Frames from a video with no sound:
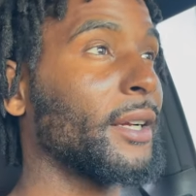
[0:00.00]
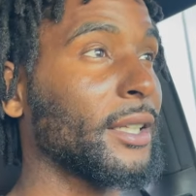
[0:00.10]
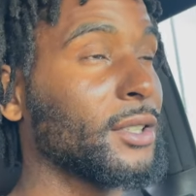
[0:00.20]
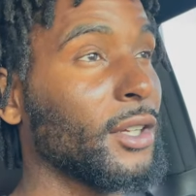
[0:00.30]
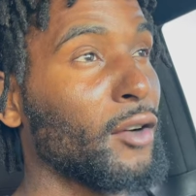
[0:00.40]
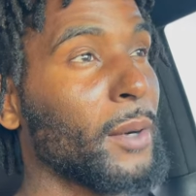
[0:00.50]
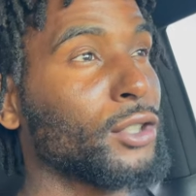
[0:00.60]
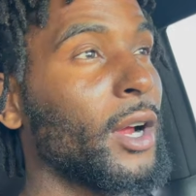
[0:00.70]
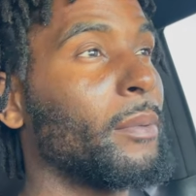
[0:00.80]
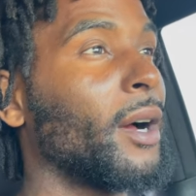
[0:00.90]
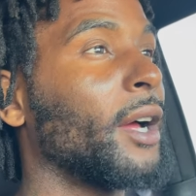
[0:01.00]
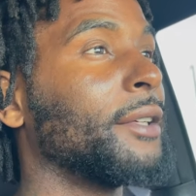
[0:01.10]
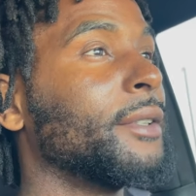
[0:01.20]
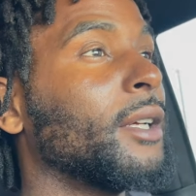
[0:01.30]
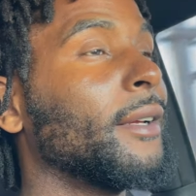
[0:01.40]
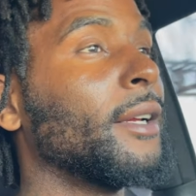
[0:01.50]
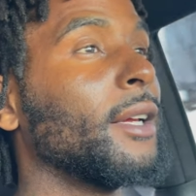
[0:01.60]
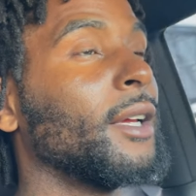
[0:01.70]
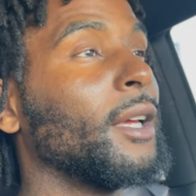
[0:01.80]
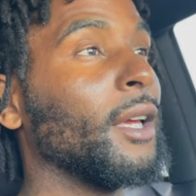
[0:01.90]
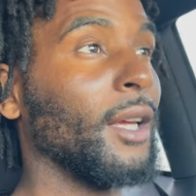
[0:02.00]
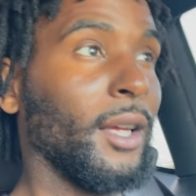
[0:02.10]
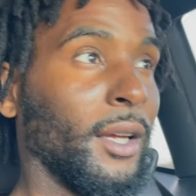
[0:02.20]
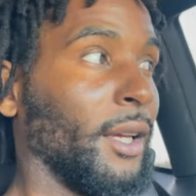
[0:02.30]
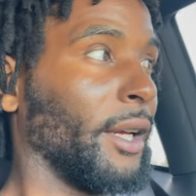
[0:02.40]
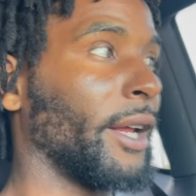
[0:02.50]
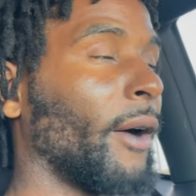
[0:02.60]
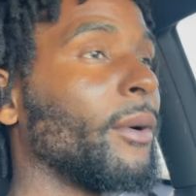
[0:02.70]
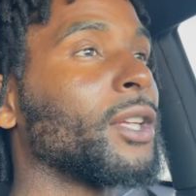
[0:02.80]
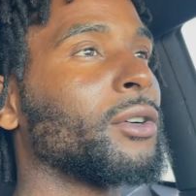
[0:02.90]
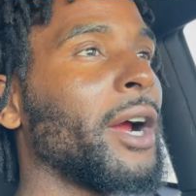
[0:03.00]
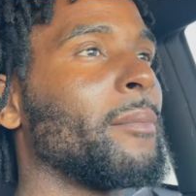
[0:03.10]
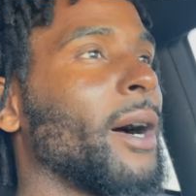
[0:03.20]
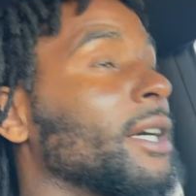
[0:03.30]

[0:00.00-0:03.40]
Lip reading: I took it off my tripod. And I went to grab my